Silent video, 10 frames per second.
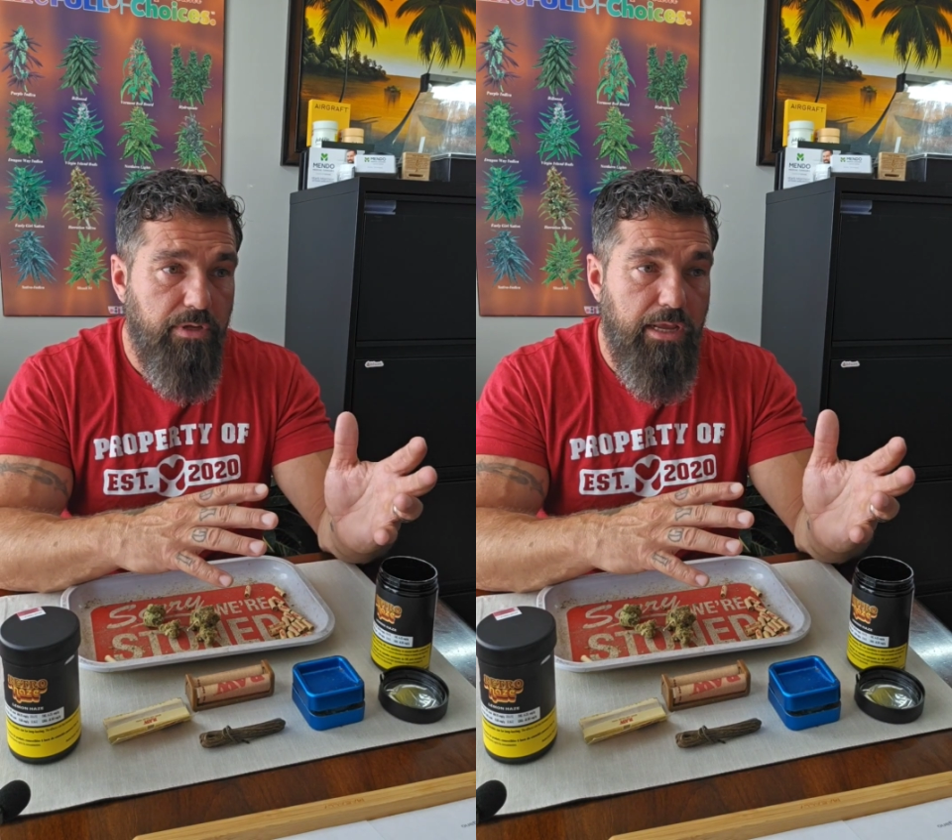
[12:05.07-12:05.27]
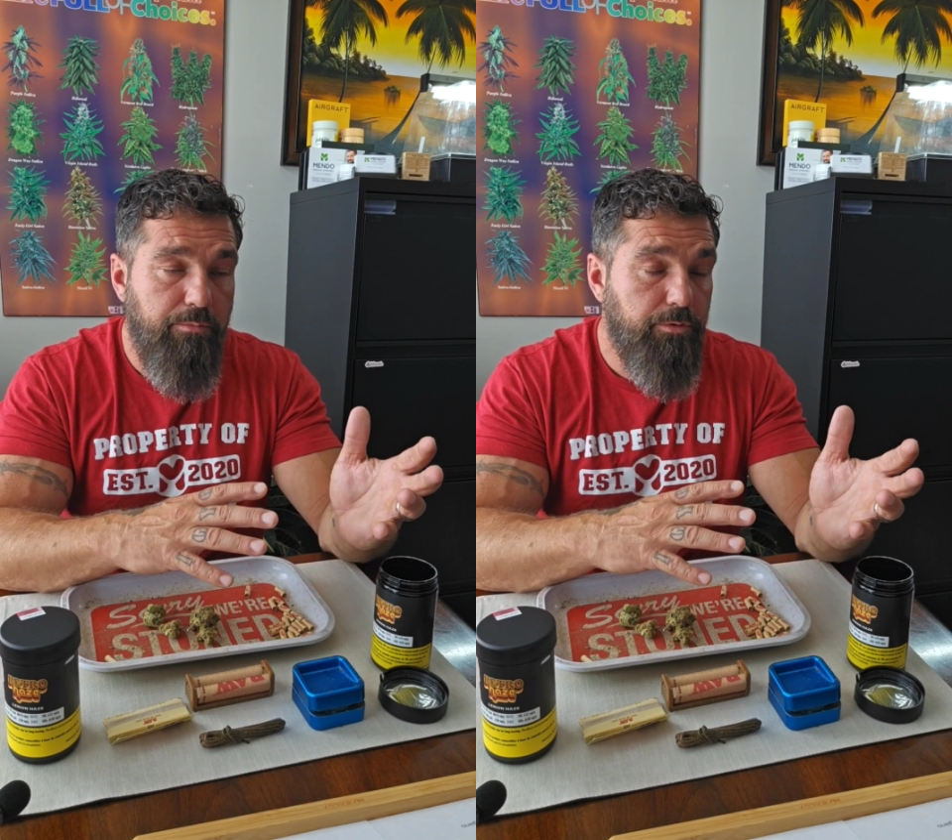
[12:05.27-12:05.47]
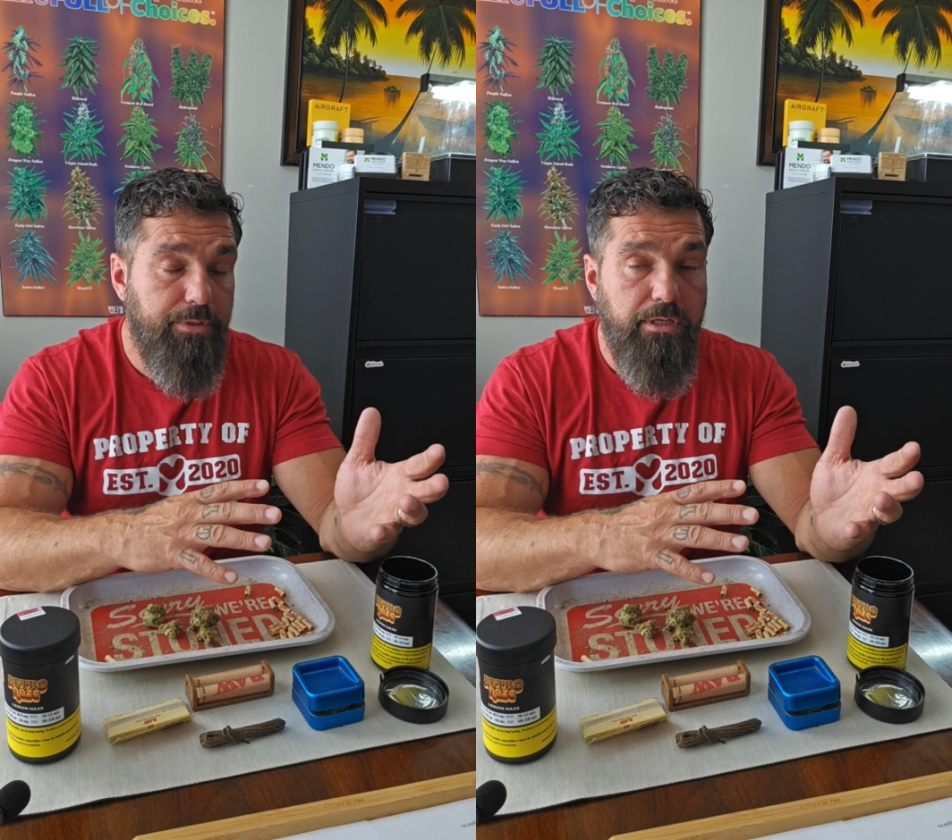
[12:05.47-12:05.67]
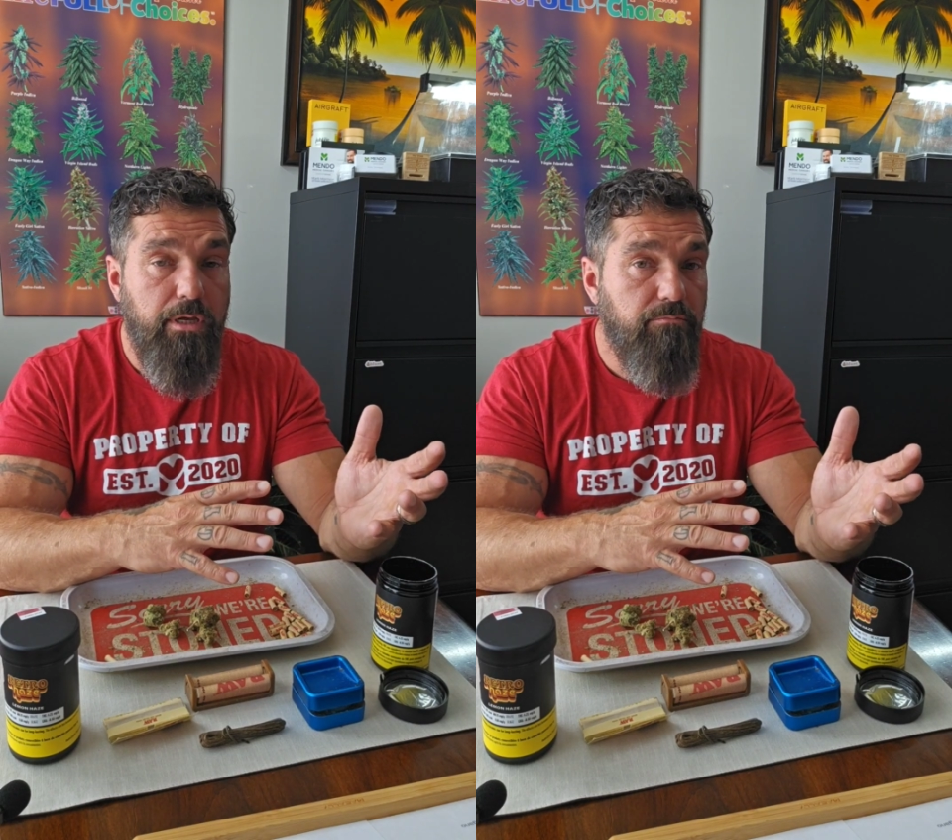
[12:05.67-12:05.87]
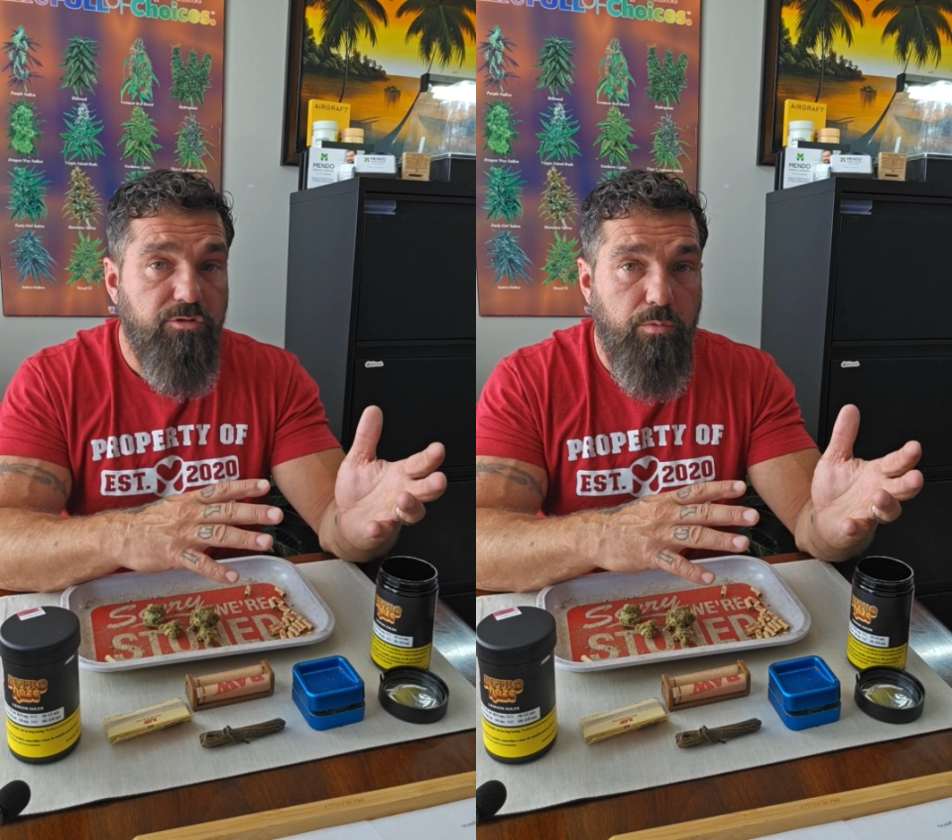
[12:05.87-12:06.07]
to
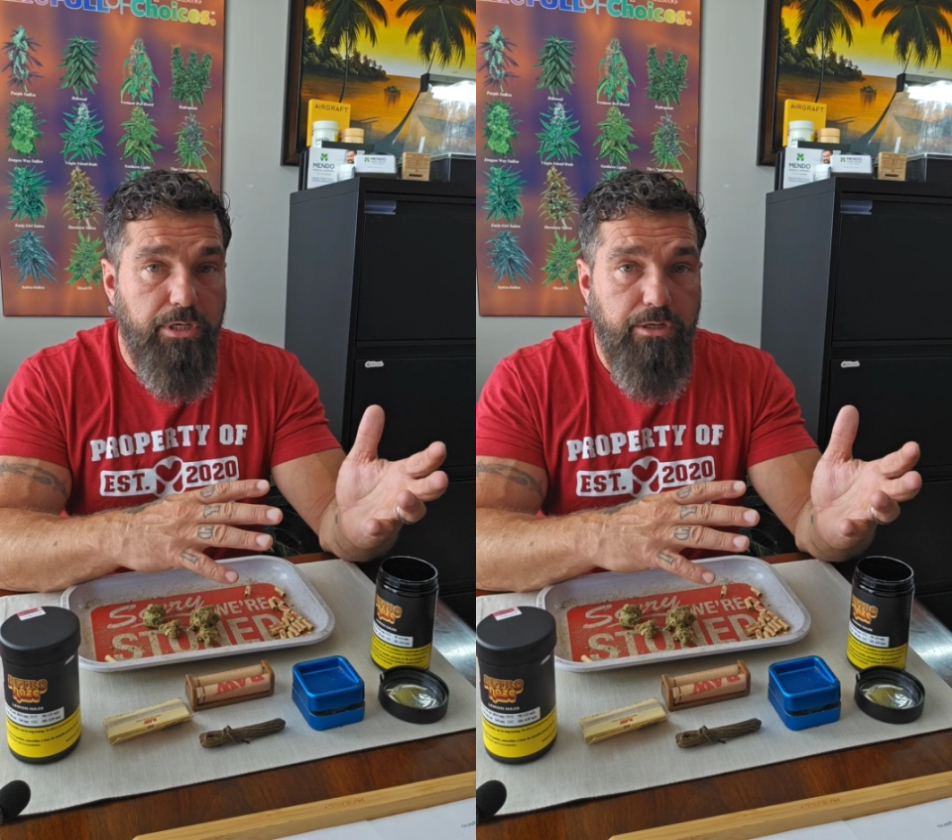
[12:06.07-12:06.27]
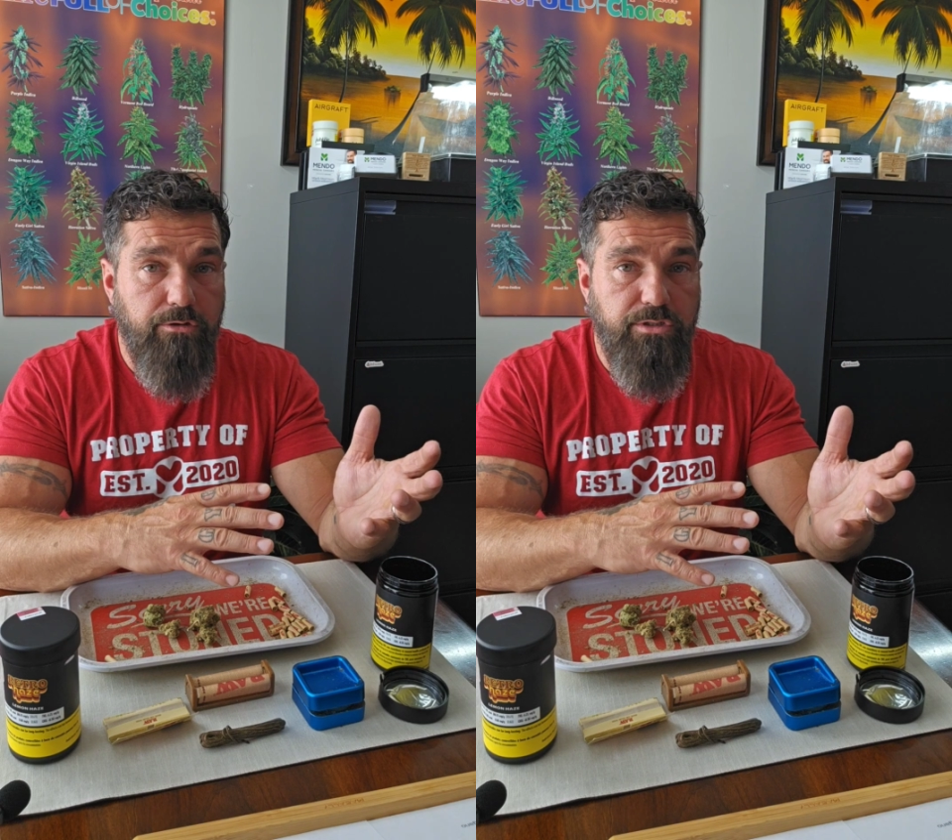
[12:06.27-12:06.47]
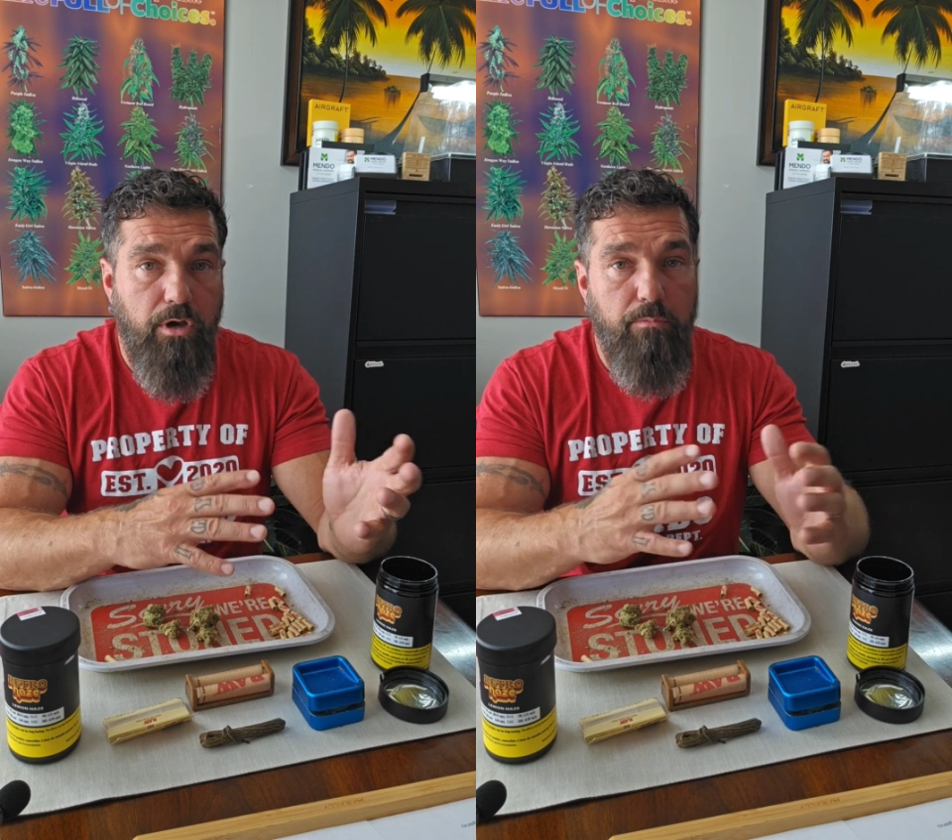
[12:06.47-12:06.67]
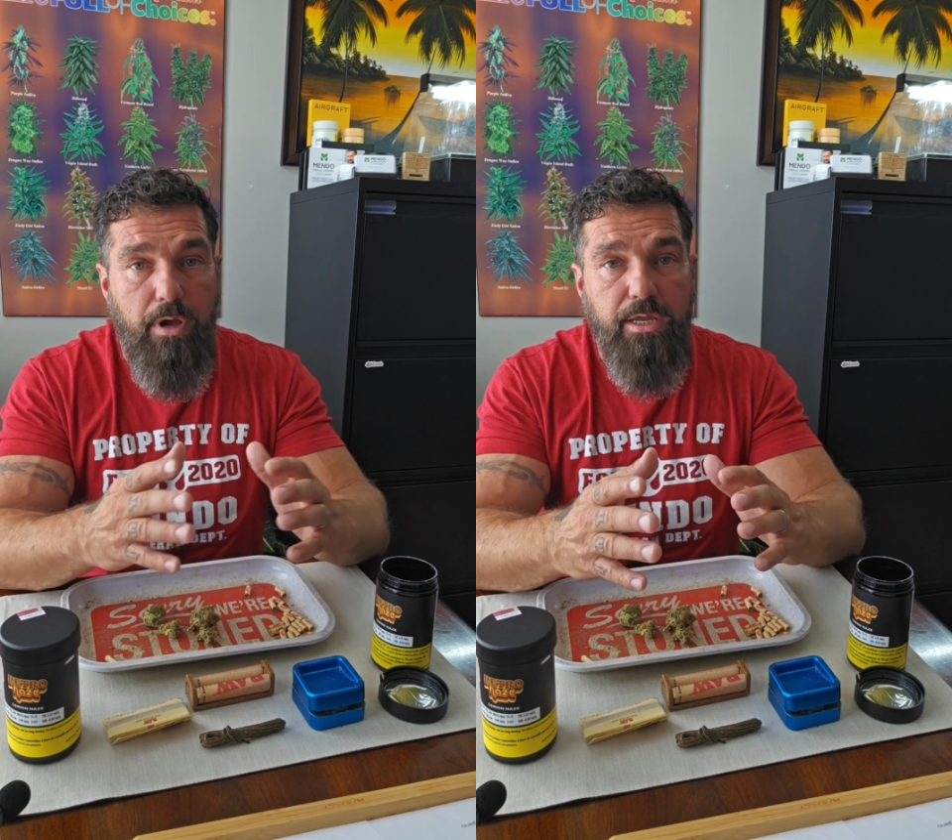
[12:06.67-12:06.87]
start research